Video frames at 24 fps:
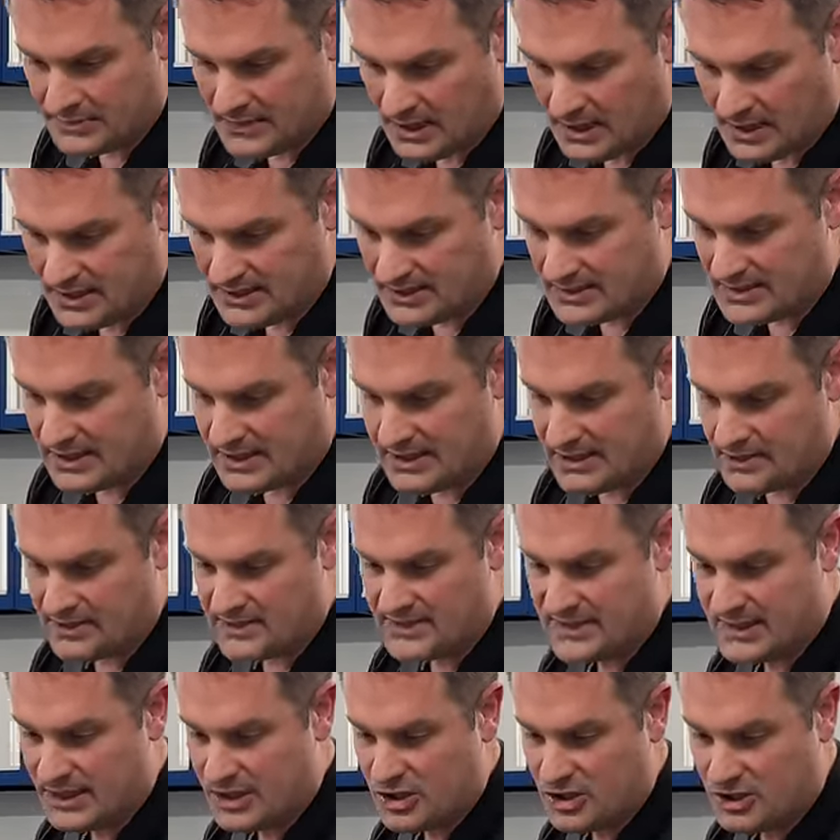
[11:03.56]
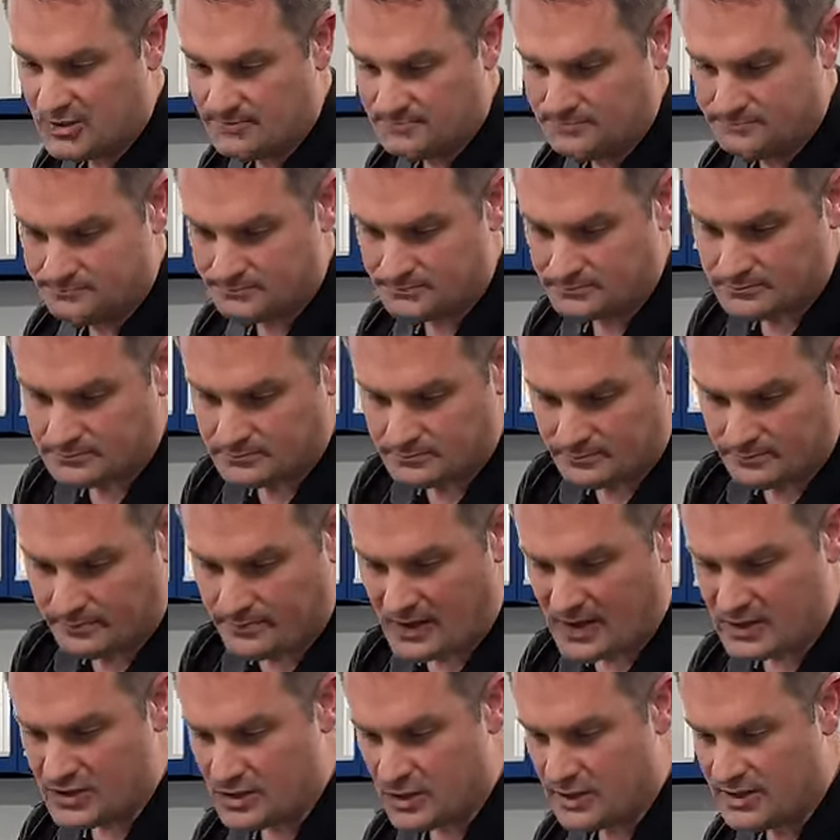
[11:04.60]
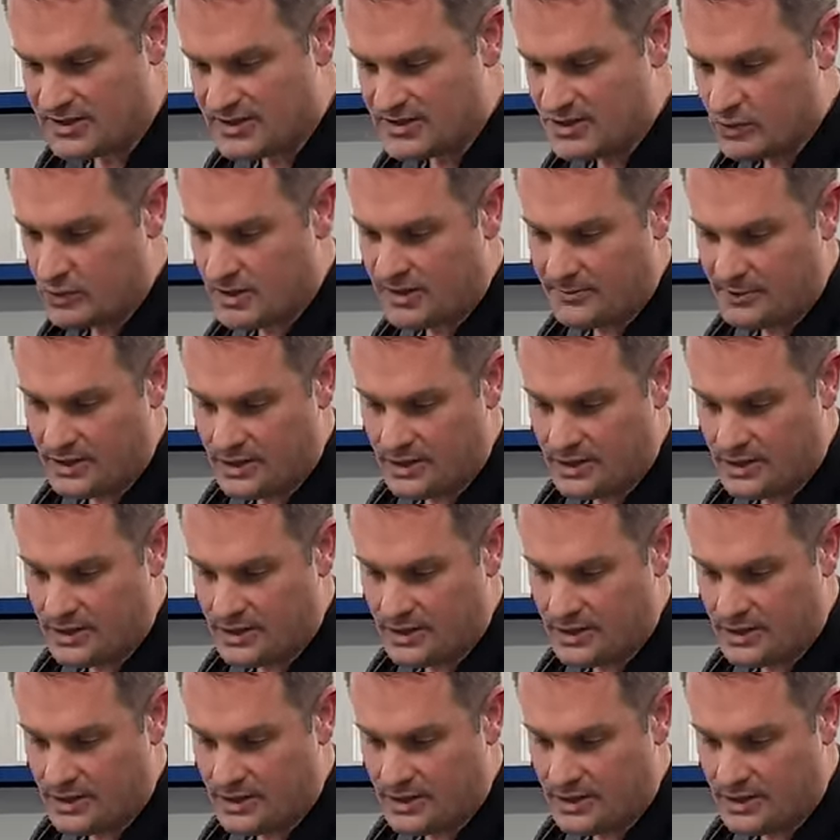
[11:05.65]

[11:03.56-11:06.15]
an entire section. So this is what I'm